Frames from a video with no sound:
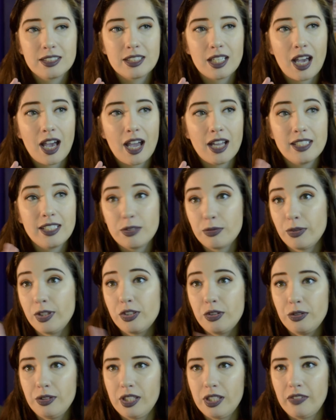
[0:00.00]
I did read
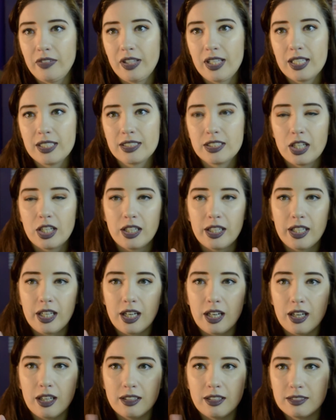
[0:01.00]
Truly Devious
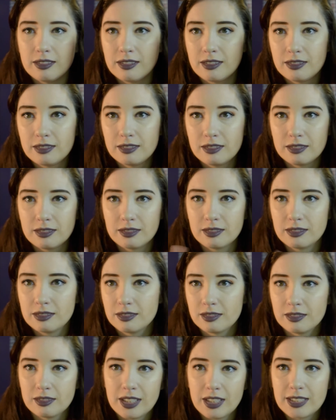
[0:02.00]
earlier
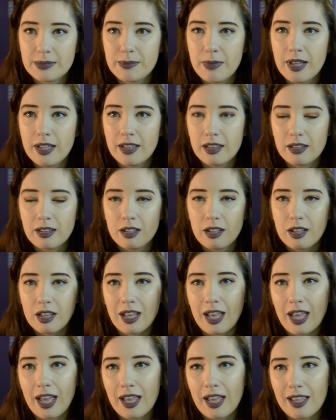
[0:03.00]
this month
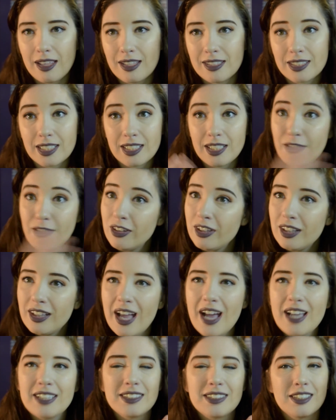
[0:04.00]
as a different
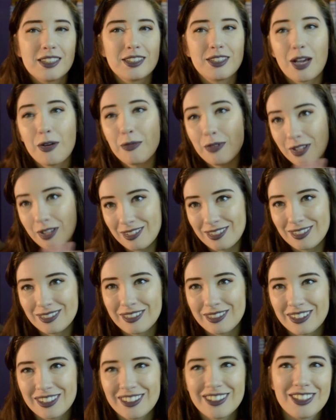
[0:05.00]
class, so I will
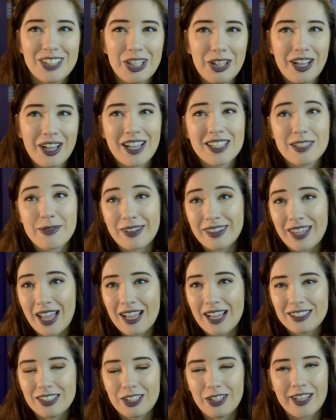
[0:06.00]
show you guys about
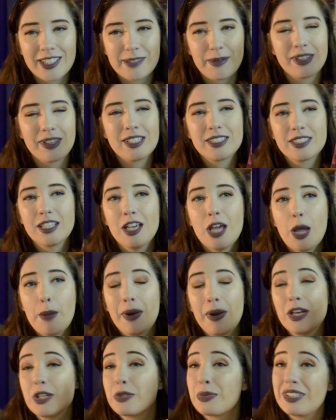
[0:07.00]
that and tell you guys about this.
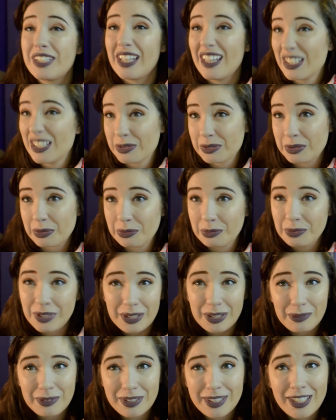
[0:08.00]
But I just want to say this was a
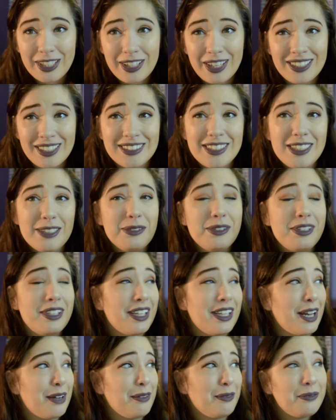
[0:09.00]
really, really great sequel,
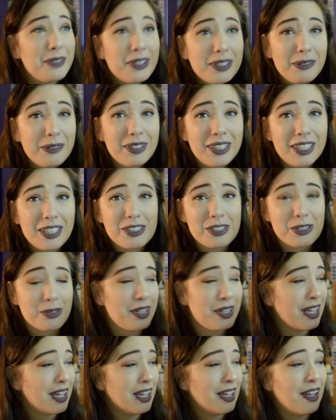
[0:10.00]
and I really, really
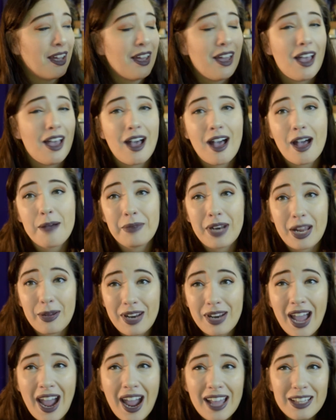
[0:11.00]
enjoyed it. And I
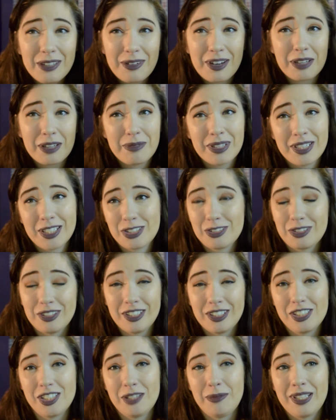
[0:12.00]
would highly recommend this
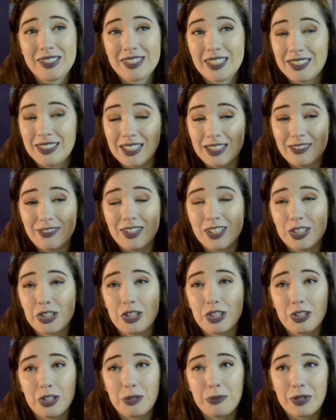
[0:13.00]
trilogy because I did finish
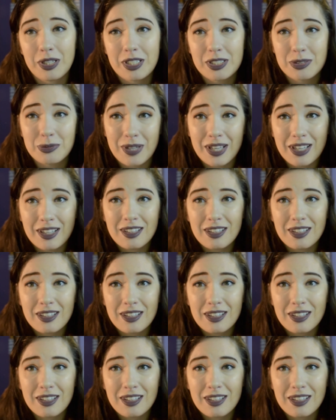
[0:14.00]
the 3rd book as well.